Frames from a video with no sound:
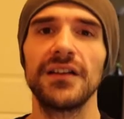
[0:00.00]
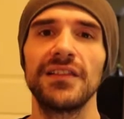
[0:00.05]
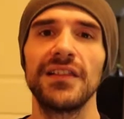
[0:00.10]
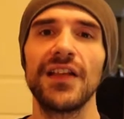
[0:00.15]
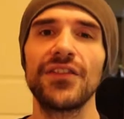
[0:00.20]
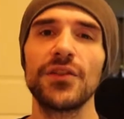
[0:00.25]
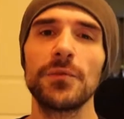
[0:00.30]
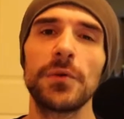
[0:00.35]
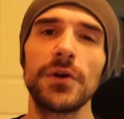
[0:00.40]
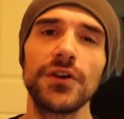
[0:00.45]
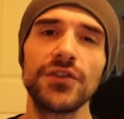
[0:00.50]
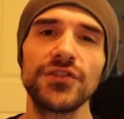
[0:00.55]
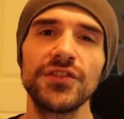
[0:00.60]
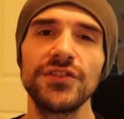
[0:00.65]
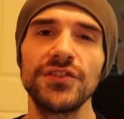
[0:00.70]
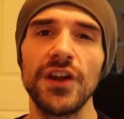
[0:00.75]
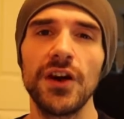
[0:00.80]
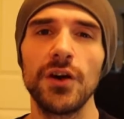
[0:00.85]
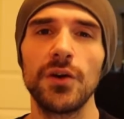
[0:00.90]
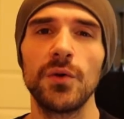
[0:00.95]
Let the
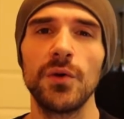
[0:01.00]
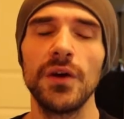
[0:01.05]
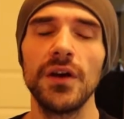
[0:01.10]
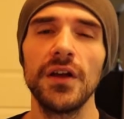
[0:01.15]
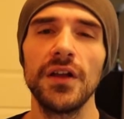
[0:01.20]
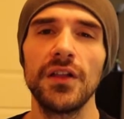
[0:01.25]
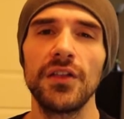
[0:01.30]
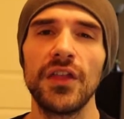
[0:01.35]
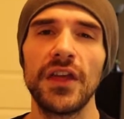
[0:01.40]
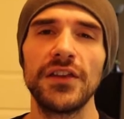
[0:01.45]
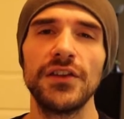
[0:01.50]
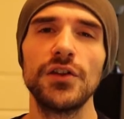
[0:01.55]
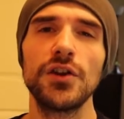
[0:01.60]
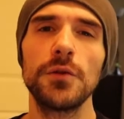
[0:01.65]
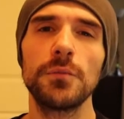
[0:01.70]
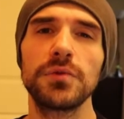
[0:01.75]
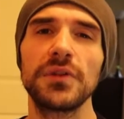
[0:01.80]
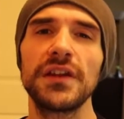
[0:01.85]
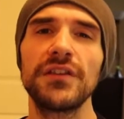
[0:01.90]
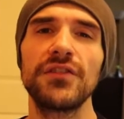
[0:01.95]
person know that you
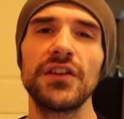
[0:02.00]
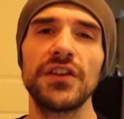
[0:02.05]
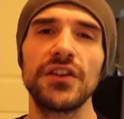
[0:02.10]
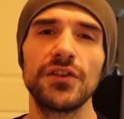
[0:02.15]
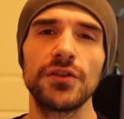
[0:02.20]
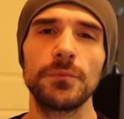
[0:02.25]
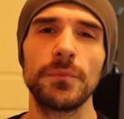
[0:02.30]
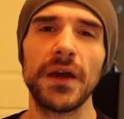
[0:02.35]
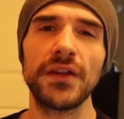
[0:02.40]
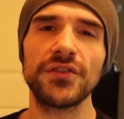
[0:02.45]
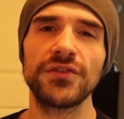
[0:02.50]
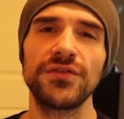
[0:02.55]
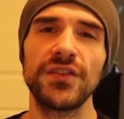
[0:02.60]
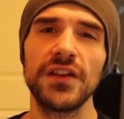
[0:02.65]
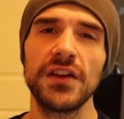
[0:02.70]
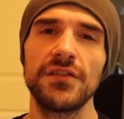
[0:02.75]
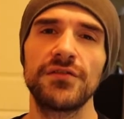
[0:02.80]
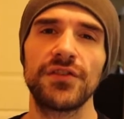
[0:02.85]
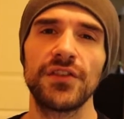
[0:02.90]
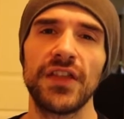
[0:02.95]
don't believe that you're best
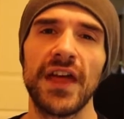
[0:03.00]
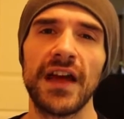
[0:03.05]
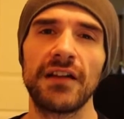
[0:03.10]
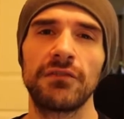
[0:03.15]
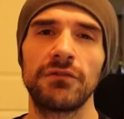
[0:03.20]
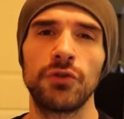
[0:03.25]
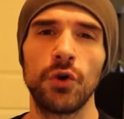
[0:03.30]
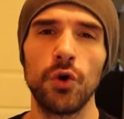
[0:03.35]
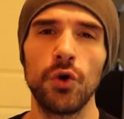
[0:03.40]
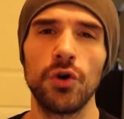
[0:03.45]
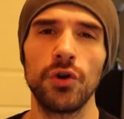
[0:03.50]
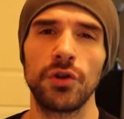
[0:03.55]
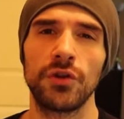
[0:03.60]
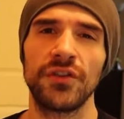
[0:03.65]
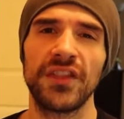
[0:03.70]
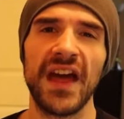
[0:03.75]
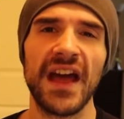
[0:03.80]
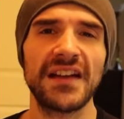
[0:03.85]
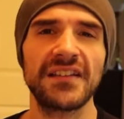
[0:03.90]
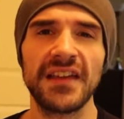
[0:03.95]
fitted for that role
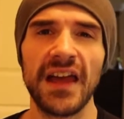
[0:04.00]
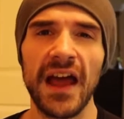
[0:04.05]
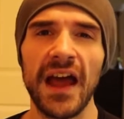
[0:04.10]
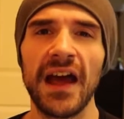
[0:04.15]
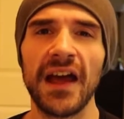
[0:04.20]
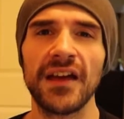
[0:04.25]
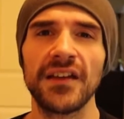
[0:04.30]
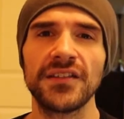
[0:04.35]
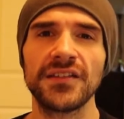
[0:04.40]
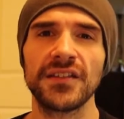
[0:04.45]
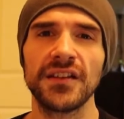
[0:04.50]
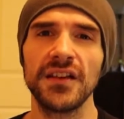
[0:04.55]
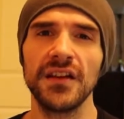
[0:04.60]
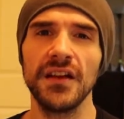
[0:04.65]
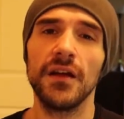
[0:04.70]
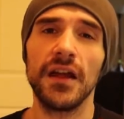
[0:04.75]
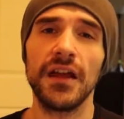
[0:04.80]
or that task.